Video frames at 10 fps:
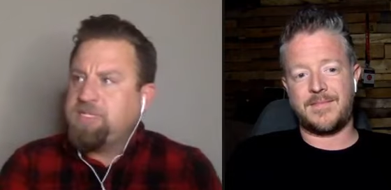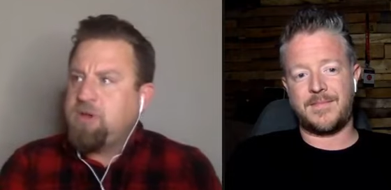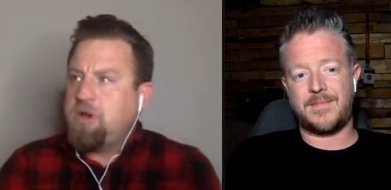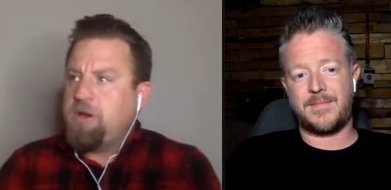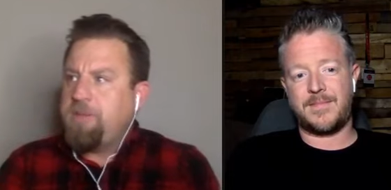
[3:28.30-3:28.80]
Speaker 1: and
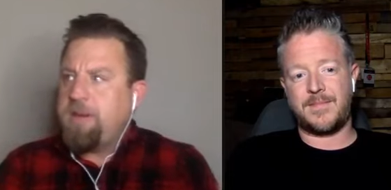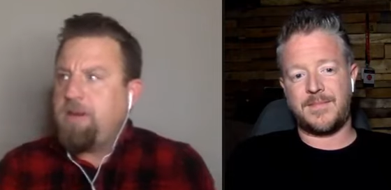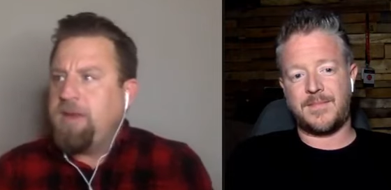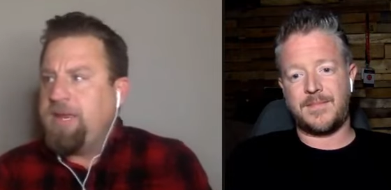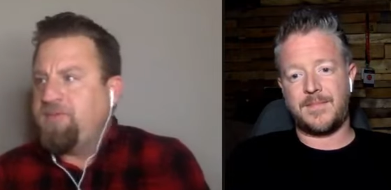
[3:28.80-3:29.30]
even if we want to
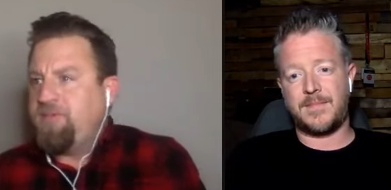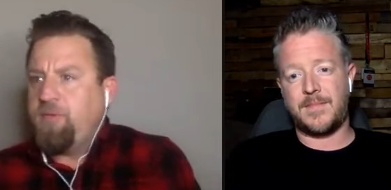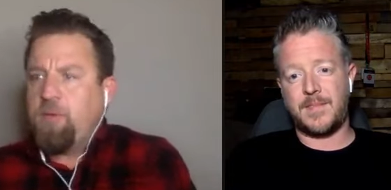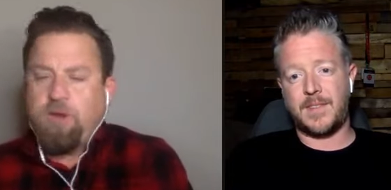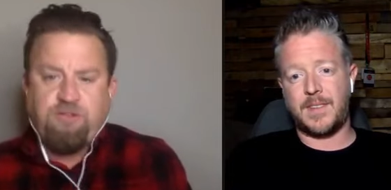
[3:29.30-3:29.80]
do some
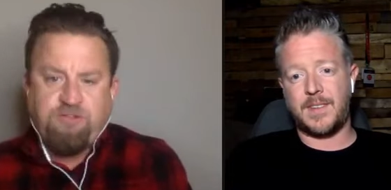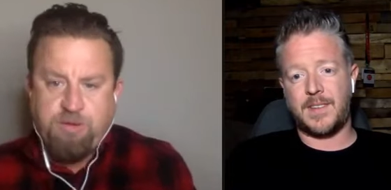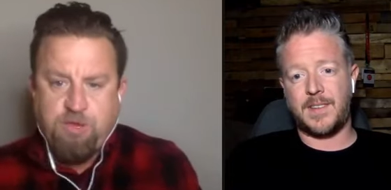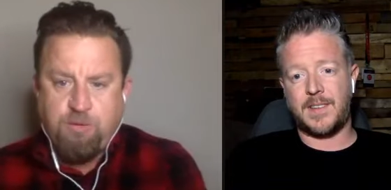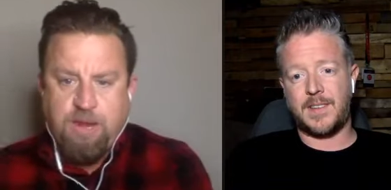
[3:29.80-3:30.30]
Q&A, I'd be
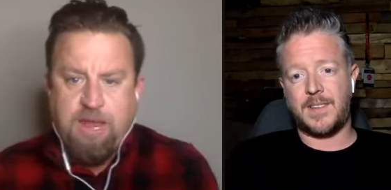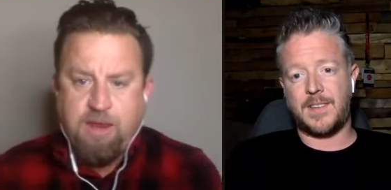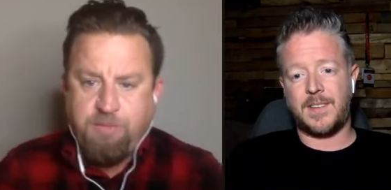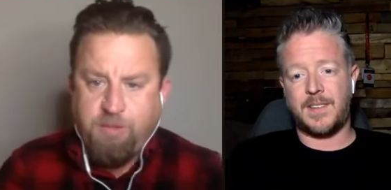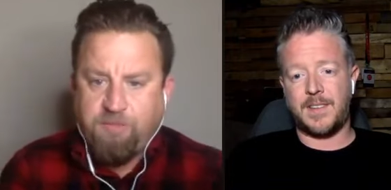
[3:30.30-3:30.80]
open for that
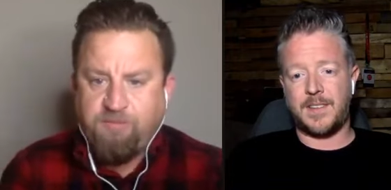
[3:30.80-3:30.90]
too.